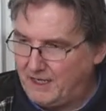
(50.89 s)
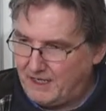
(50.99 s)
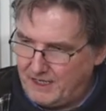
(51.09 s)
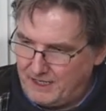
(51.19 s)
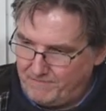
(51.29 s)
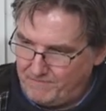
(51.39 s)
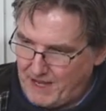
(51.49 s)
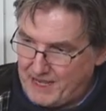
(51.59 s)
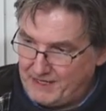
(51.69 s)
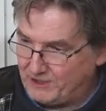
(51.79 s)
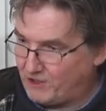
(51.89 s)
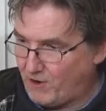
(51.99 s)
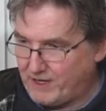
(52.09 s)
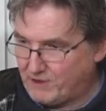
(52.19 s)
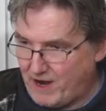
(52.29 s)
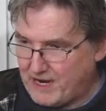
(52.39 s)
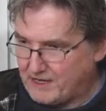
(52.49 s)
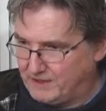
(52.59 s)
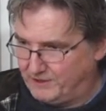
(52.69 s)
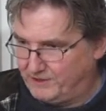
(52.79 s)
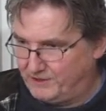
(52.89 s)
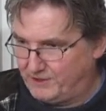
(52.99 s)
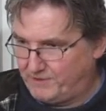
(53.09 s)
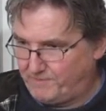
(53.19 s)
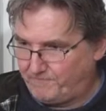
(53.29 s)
Uh, and it's going grey guns.